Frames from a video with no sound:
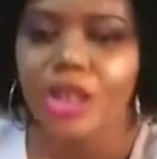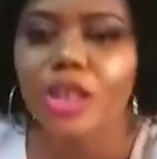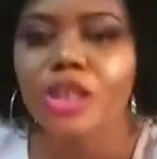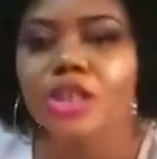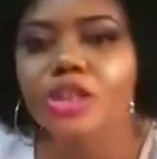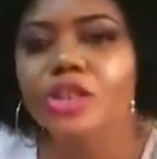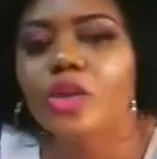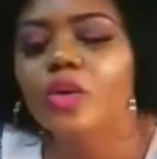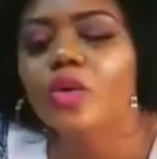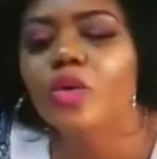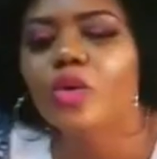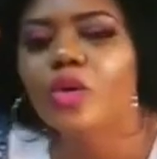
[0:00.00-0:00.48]

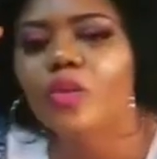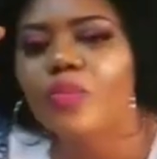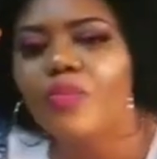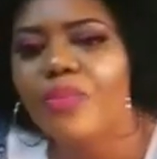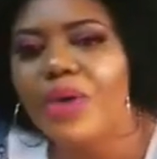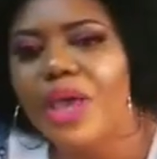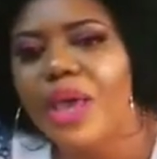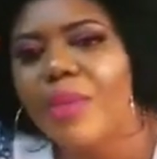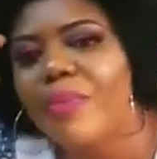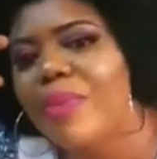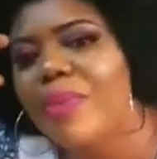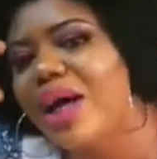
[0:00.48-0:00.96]
you will
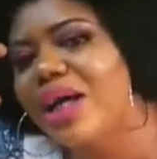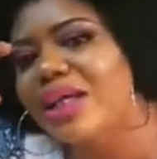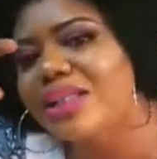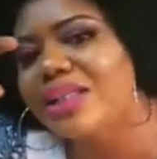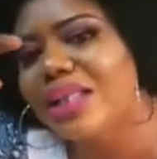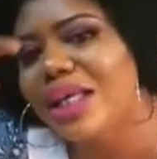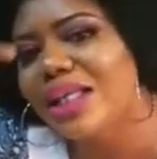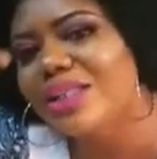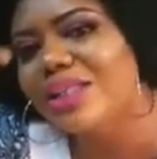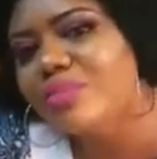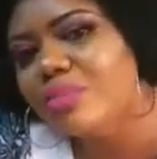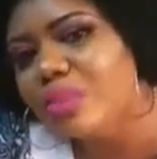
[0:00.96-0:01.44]
pay back
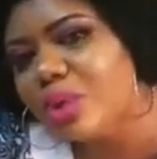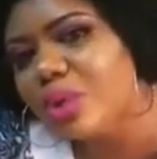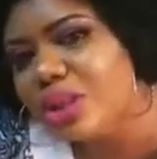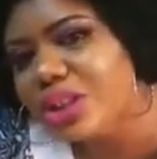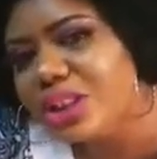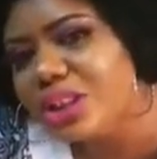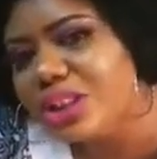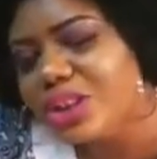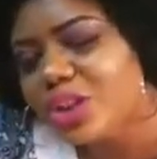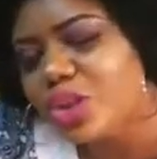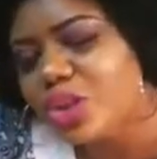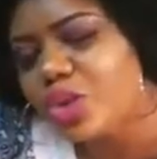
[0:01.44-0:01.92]
that
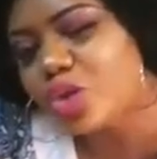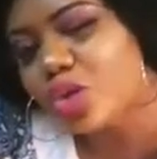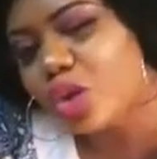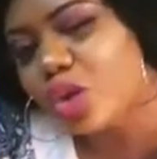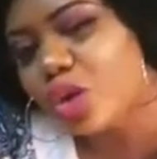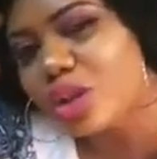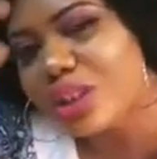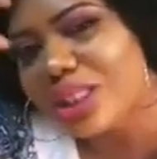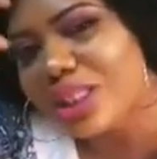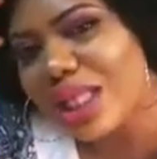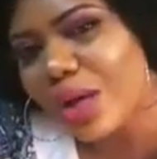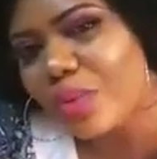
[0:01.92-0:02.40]
money
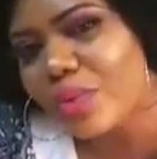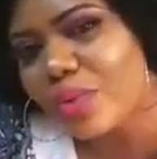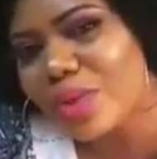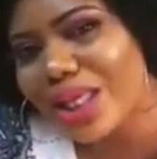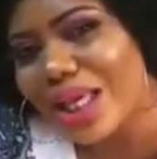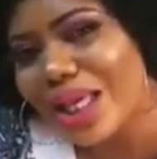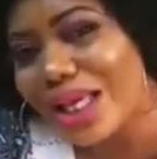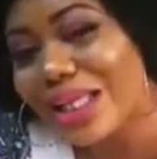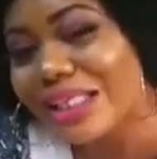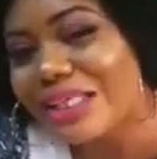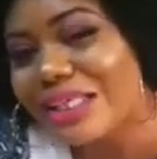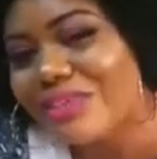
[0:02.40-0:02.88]
so that we
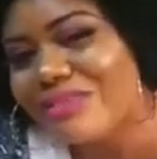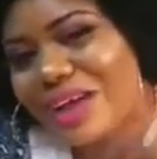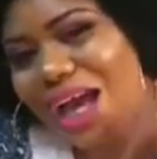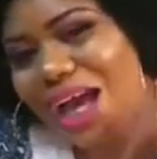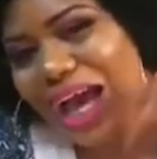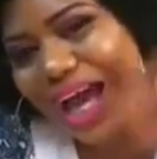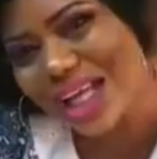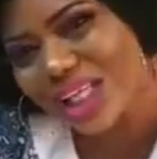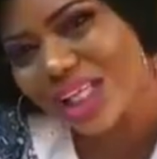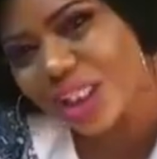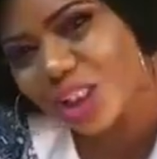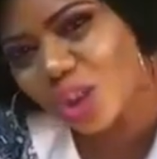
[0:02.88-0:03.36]
can give
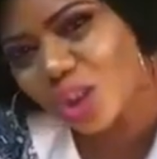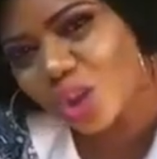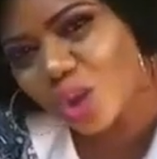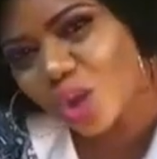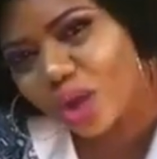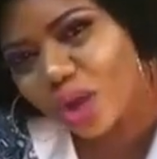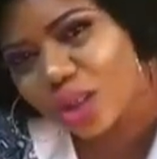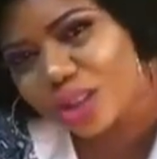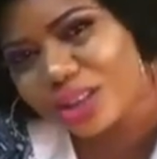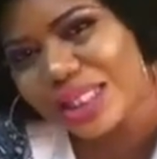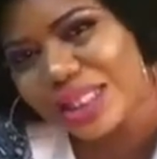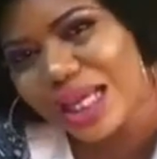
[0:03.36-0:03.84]

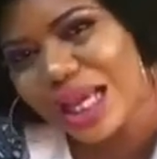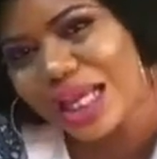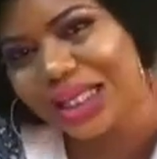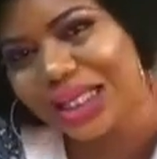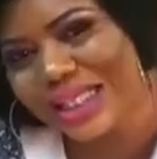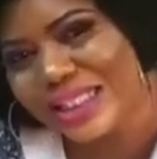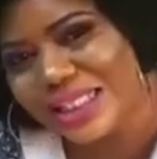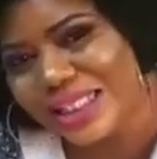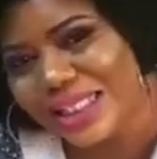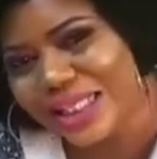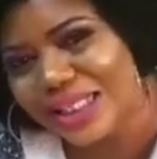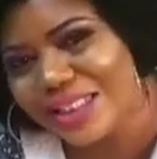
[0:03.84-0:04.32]

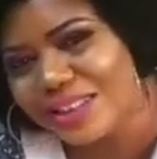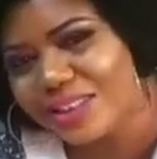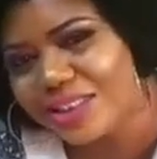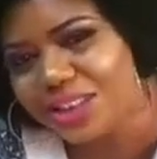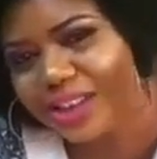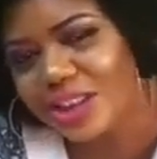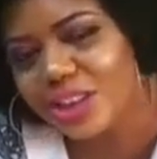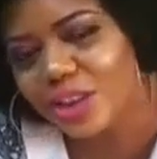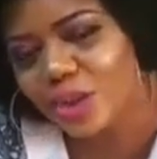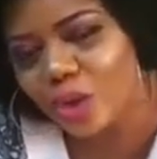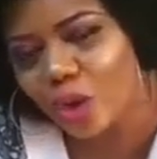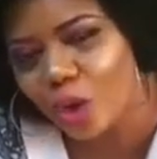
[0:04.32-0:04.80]
another
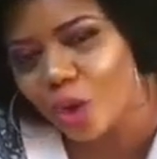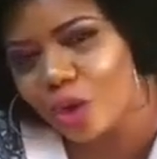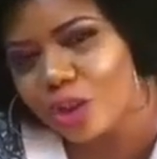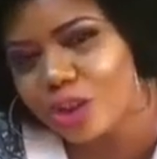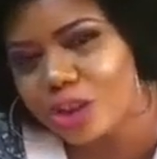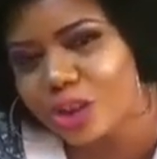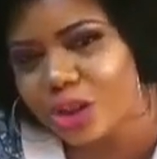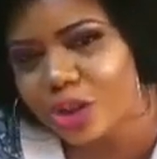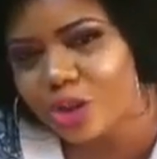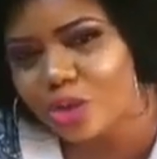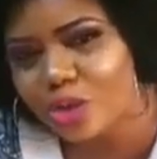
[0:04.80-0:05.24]
lady on the